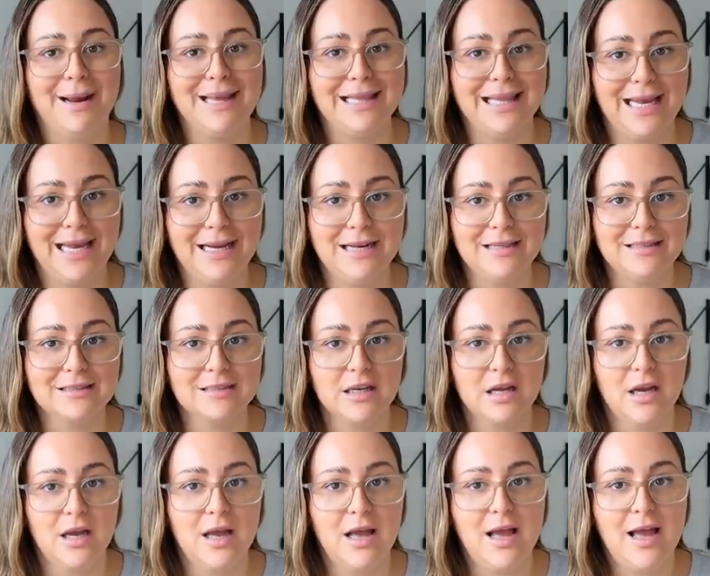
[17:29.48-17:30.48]
my legs
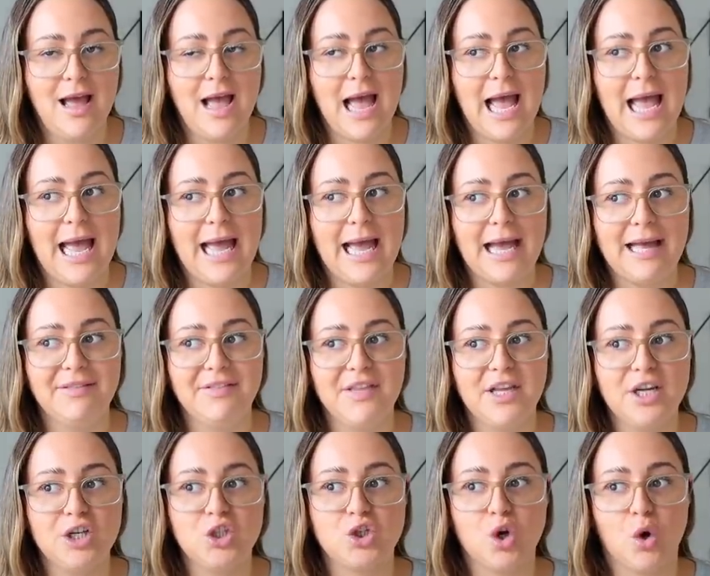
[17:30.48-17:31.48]
and
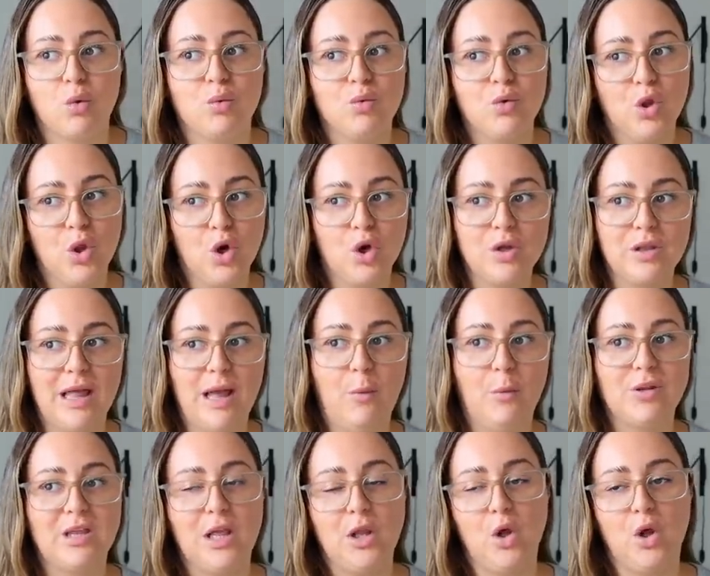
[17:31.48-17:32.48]
they don't look
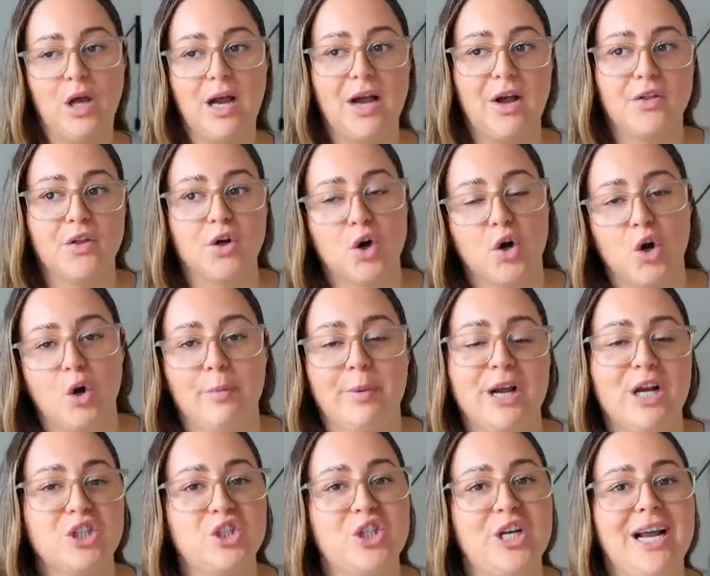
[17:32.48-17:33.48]
like what they look like on the girl
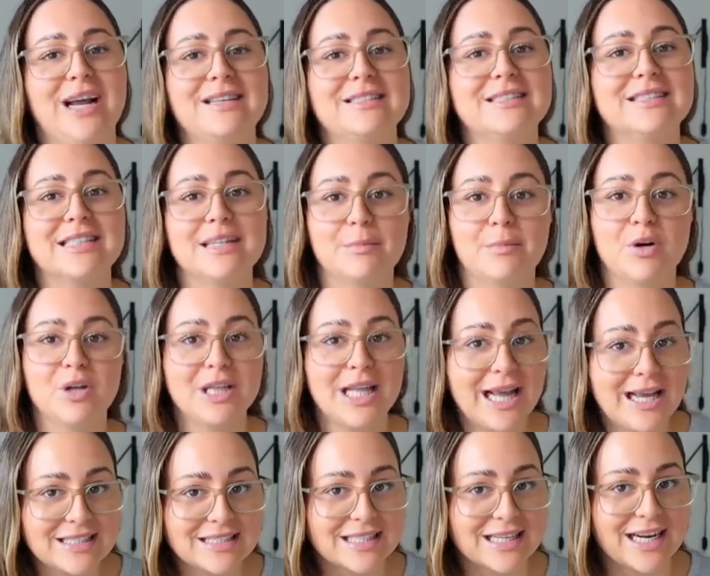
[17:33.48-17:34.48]
because she has slimmer
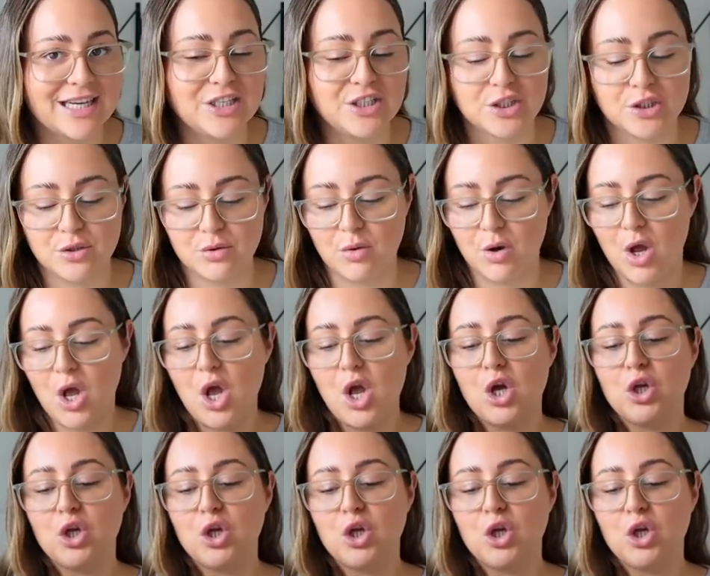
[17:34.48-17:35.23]
legs than I do.